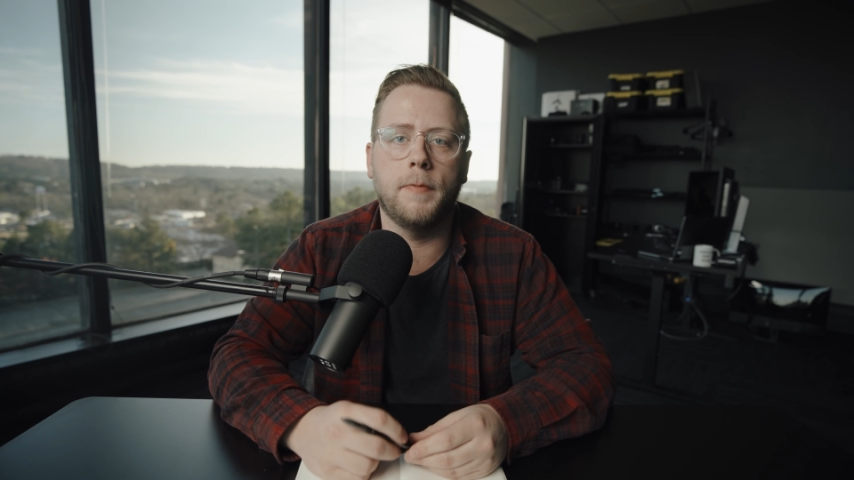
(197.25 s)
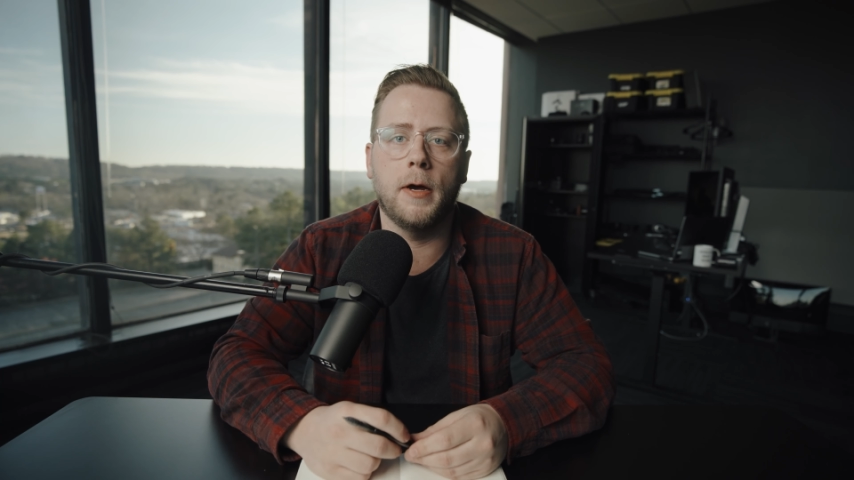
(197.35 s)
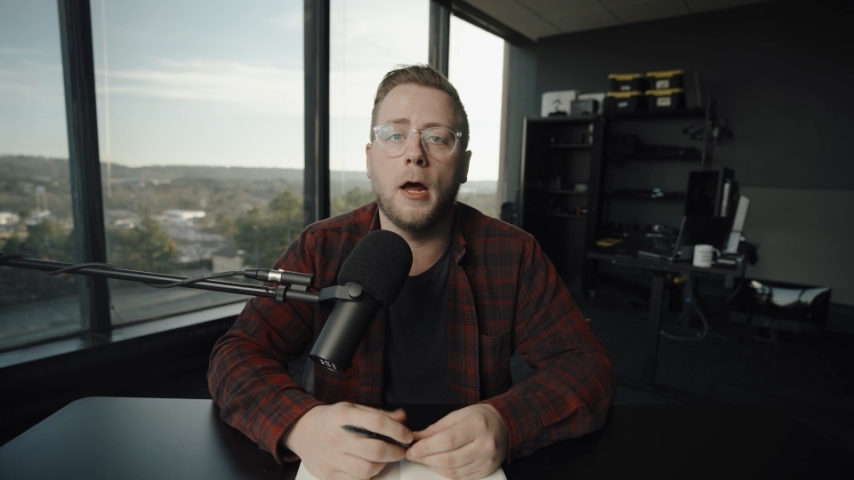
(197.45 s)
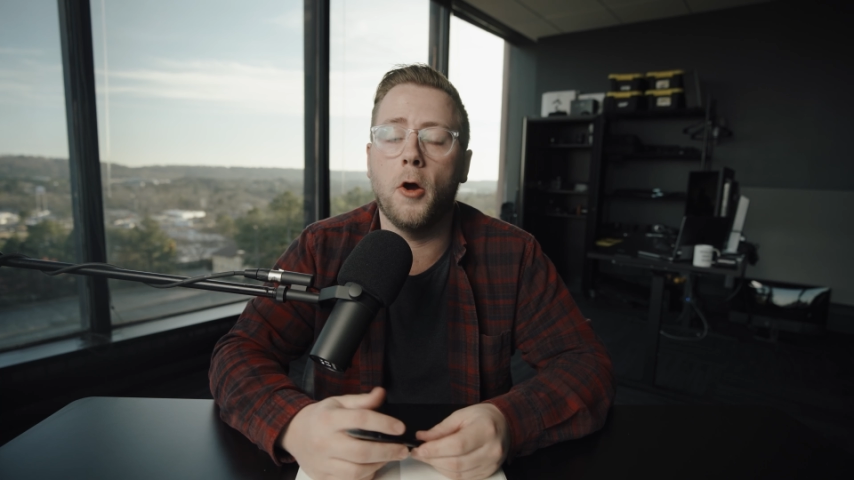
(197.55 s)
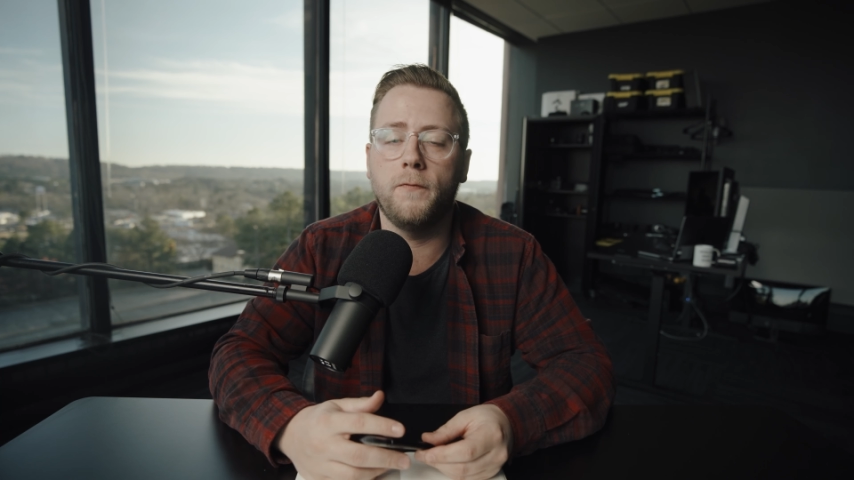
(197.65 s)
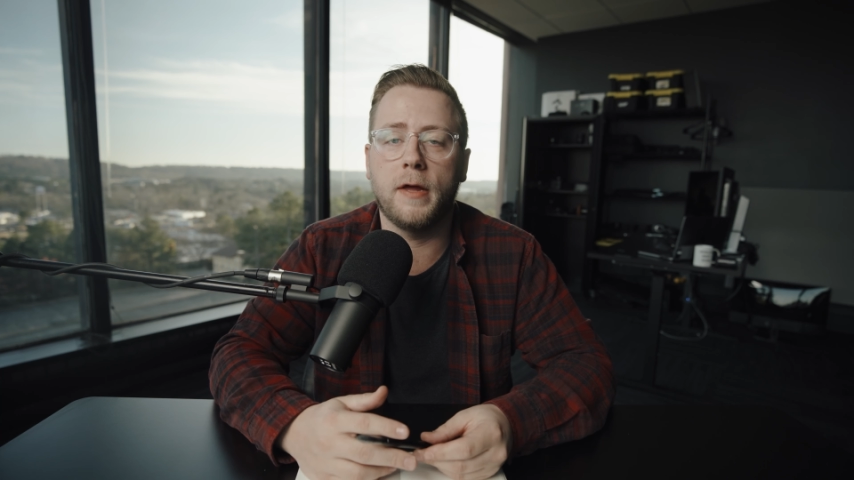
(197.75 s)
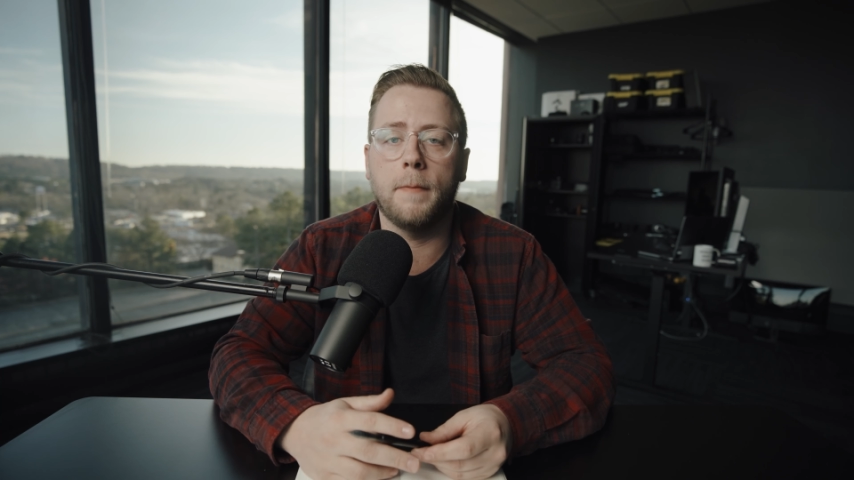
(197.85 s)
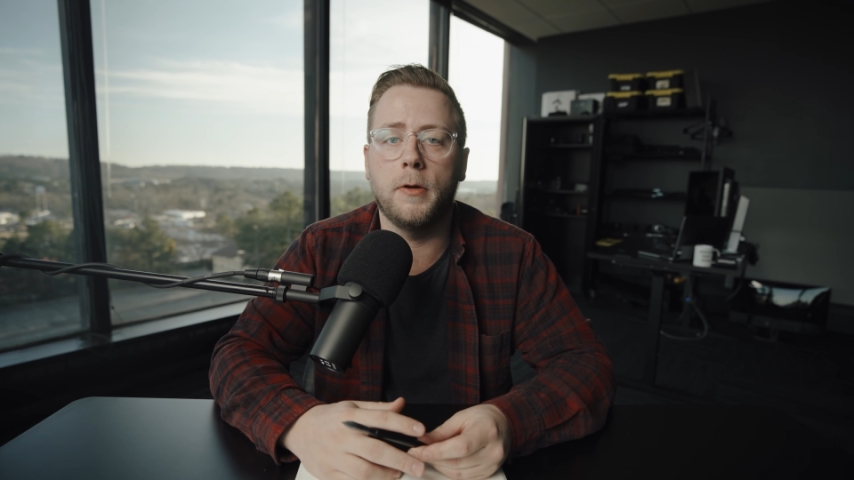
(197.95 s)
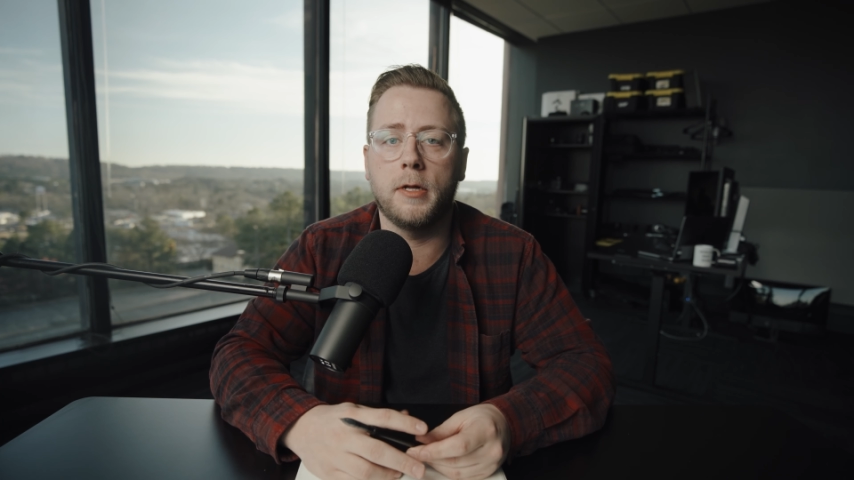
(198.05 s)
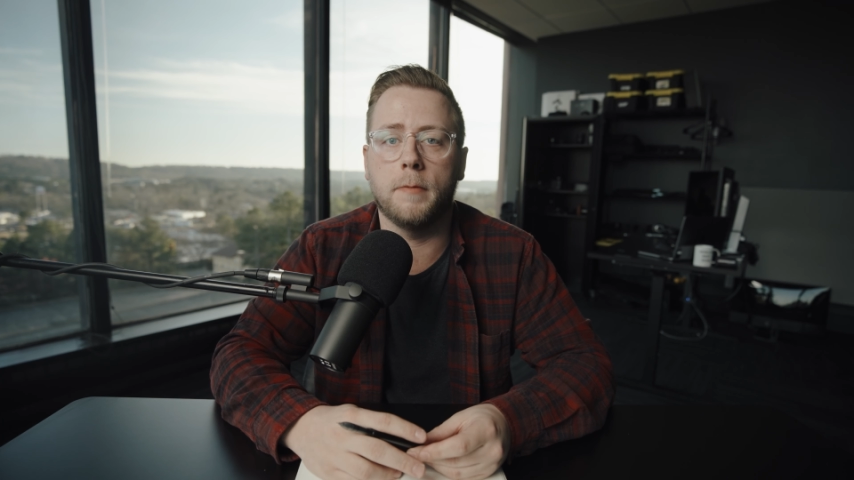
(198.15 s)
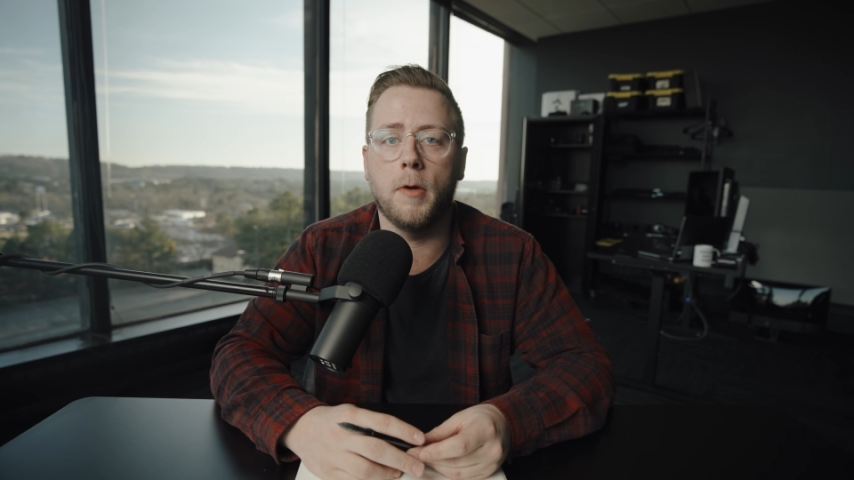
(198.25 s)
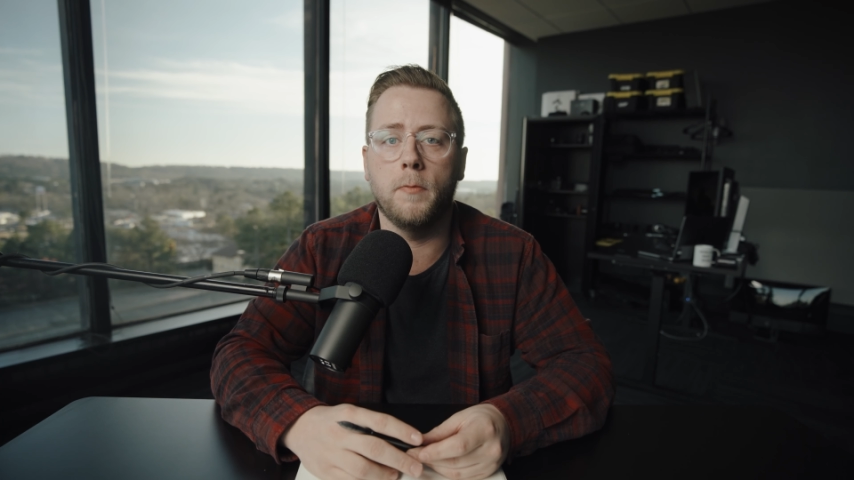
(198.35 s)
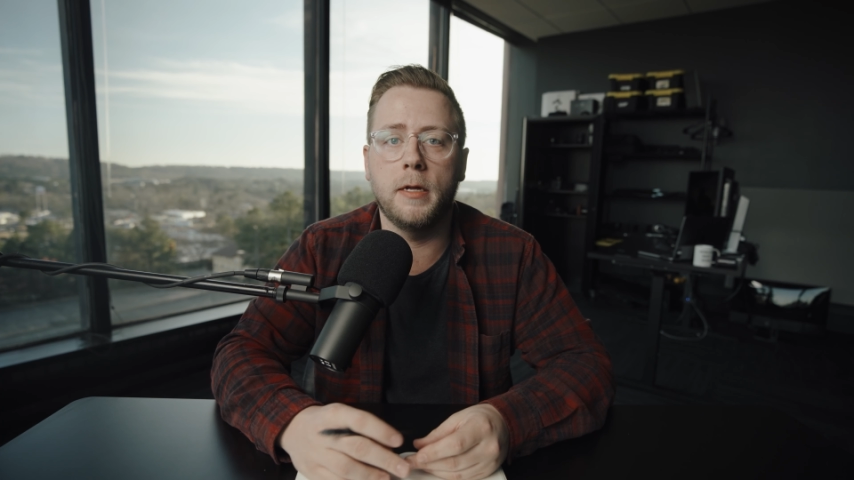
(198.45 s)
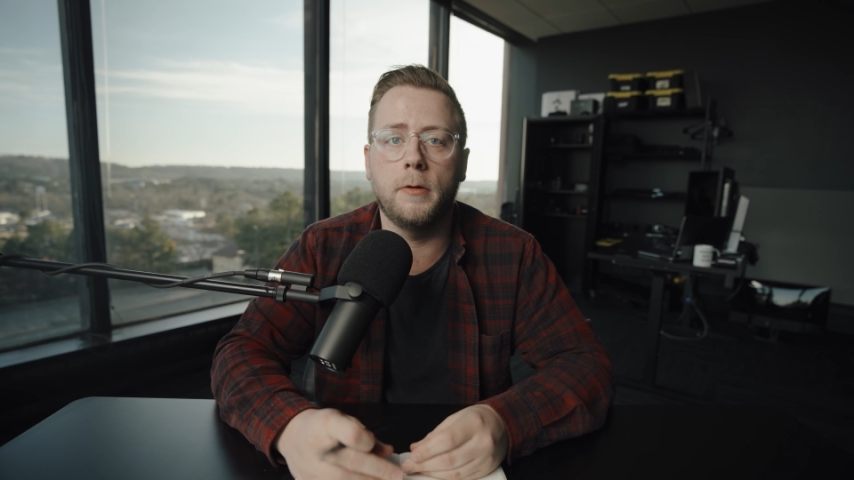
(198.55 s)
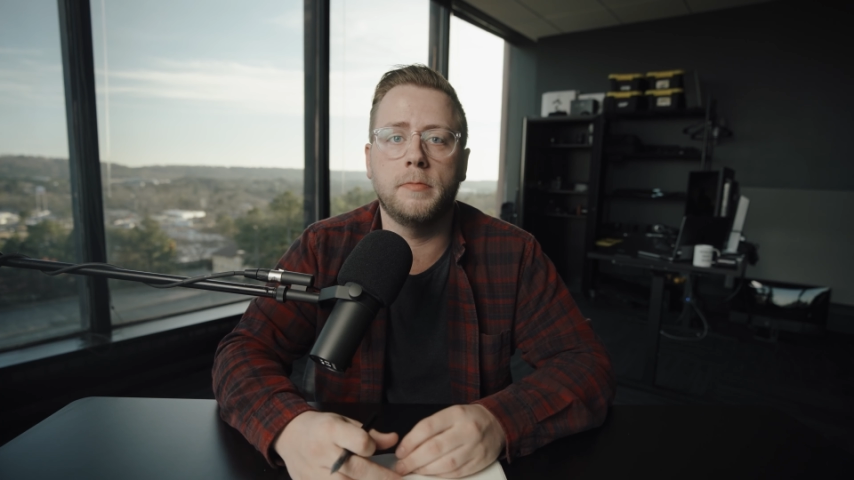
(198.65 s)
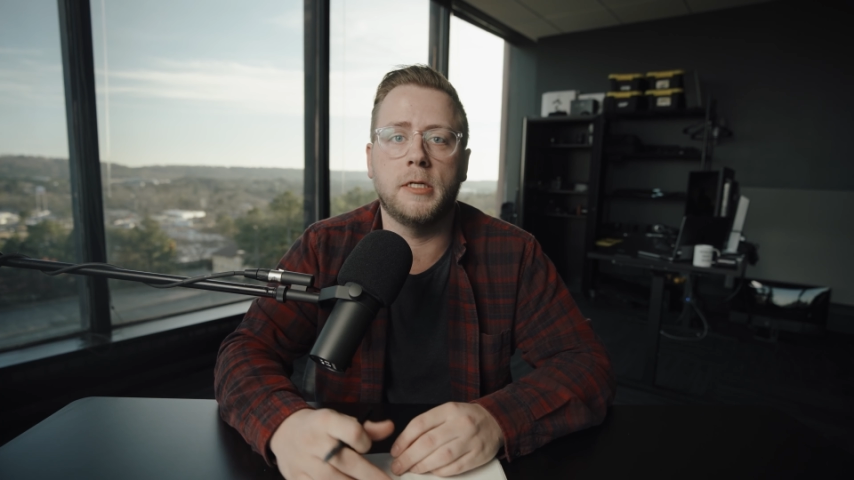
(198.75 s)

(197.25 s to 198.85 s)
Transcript: but hopefully I'm building the momentum